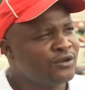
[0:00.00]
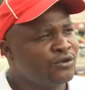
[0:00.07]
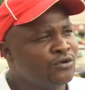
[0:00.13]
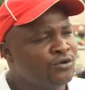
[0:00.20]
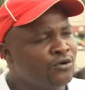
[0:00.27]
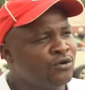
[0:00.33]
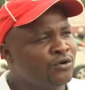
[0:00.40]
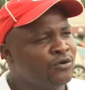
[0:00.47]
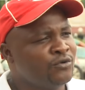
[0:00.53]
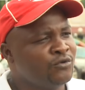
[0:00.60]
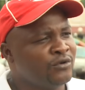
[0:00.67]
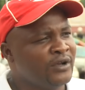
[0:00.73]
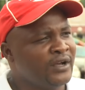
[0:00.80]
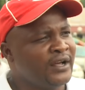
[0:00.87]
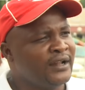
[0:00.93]
or
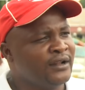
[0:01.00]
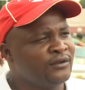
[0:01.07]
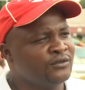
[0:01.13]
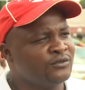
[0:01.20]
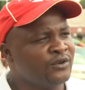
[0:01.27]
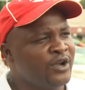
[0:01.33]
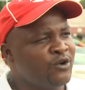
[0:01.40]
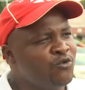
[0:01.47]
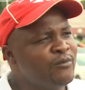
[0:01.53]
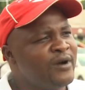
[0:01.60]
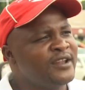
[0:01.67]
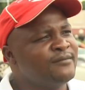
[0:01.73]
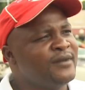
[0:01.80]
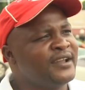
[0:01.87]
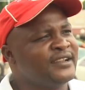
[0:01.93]
uh, a
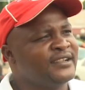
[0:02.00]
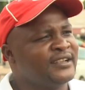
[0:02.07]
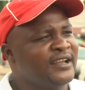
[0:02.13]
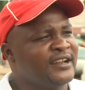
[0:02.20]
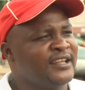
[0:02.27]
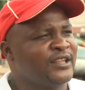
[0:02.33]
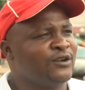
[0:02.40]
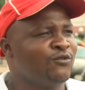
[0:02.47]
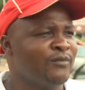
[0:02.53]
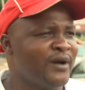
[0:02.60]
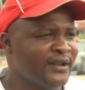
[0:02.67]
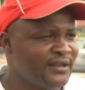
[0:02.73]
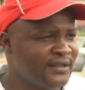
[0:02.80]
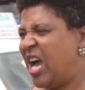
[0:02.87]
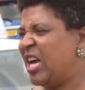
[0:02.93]
woman marrying another woman.